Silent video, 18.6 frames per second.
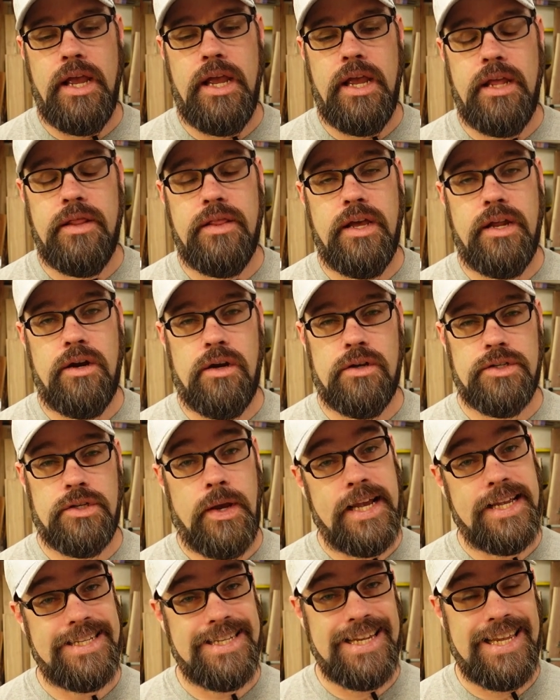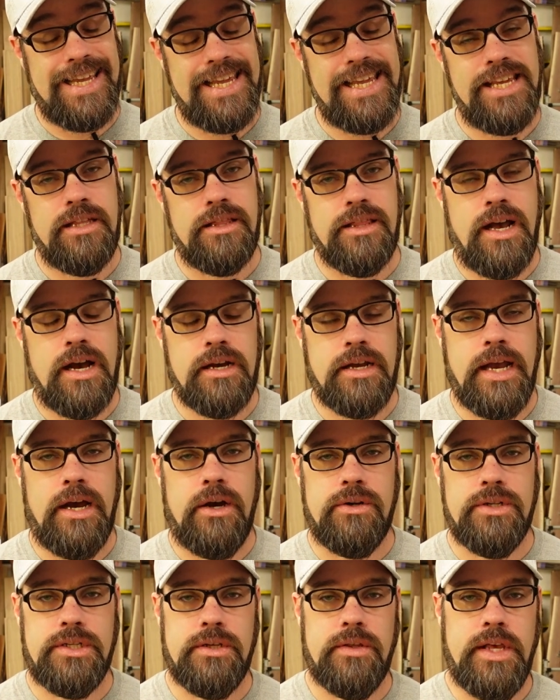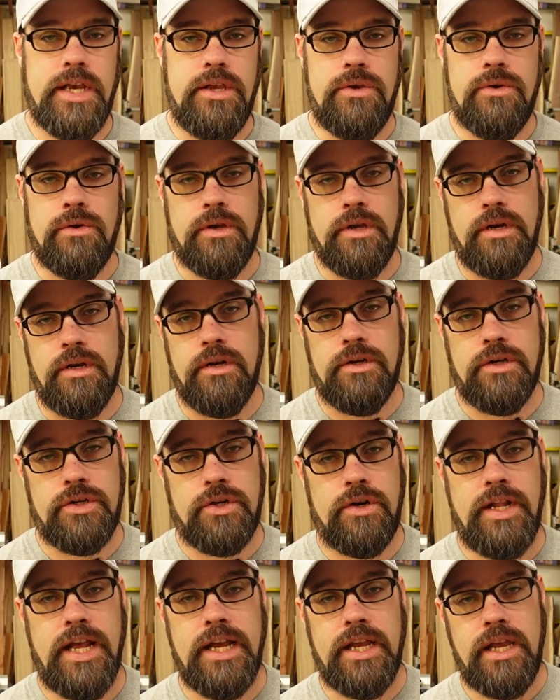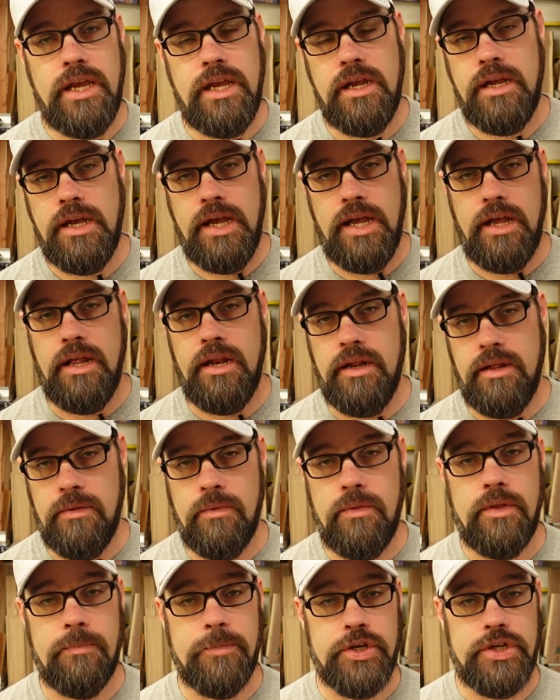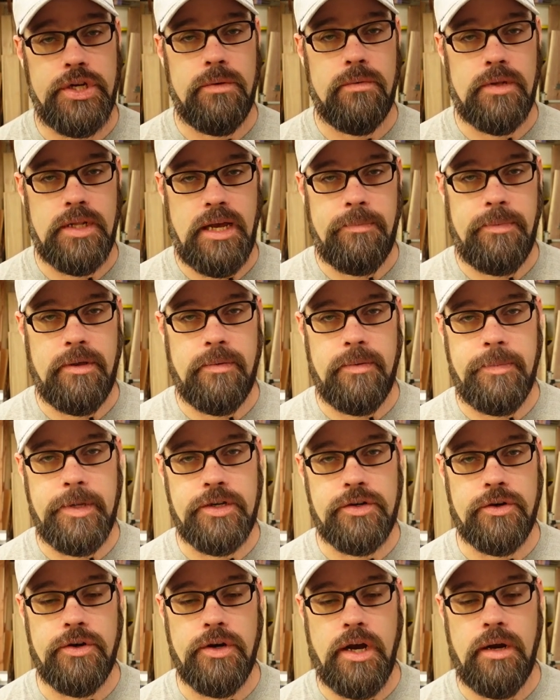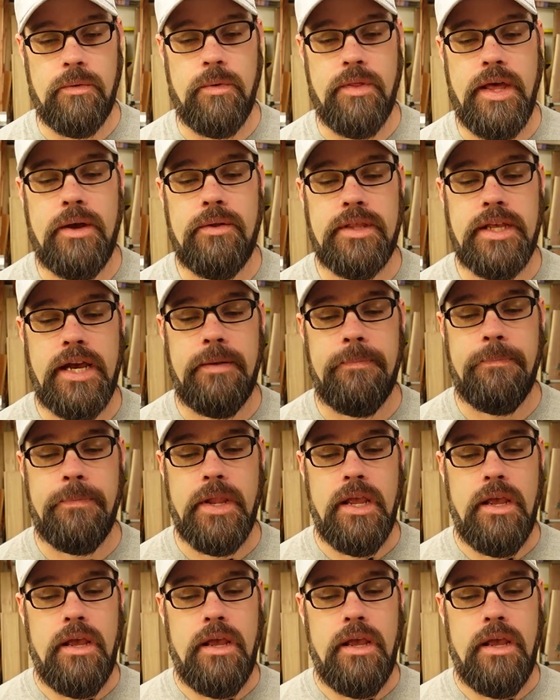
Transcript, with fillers: And then it also has a key lockout so that you can turn that key and the machine will not be able to be turned on without that.